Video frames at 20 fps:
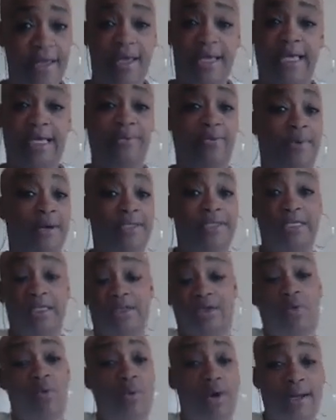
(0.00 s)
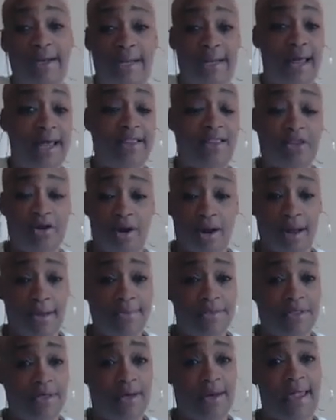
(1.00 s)
It wasn't the one that I thought I
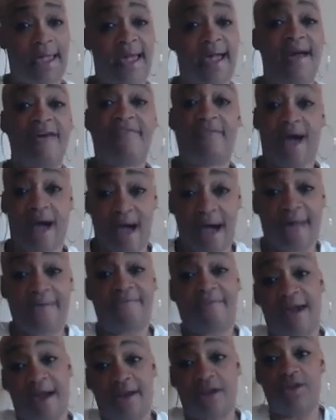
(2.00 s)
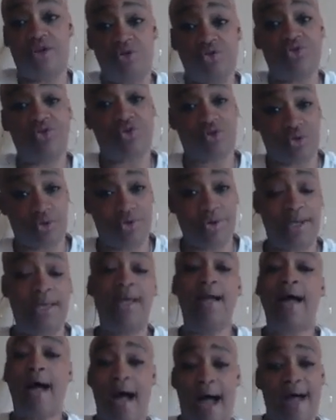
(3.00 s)
was going to have. I've got a new story.
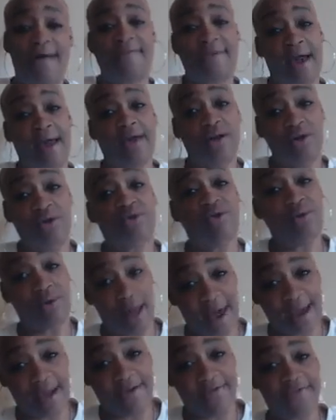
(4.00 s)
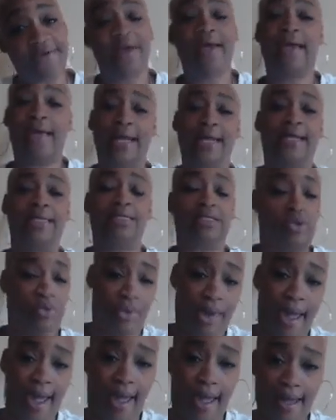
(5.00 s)
I've got a new life, and it's
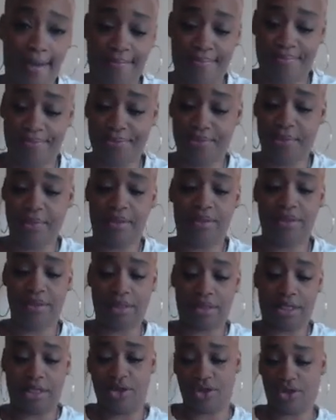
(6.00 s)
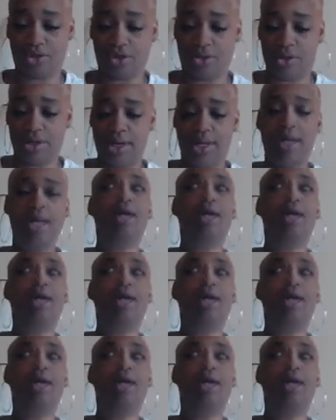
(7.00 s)
okay. Change your story.